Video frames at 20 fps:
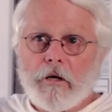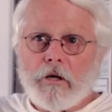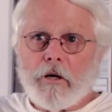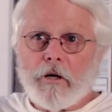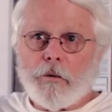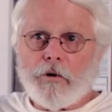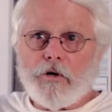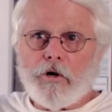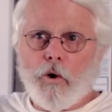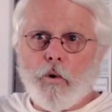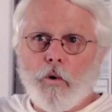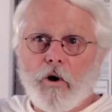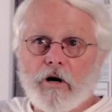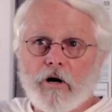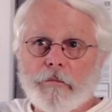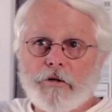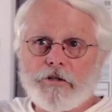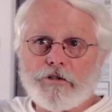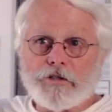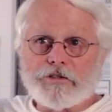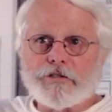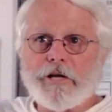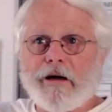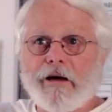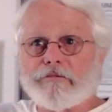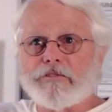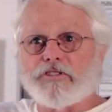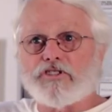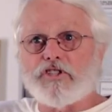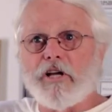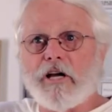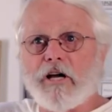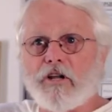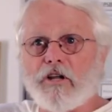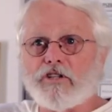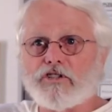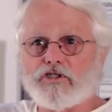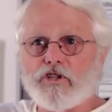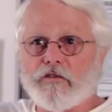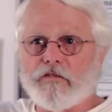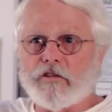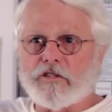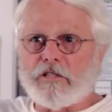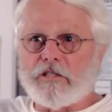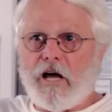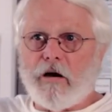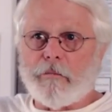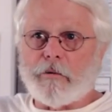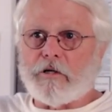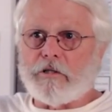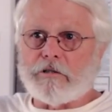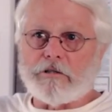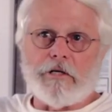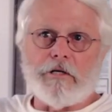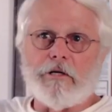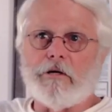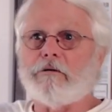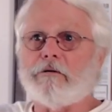And we don't want them to just have to stay on the surface now because they don't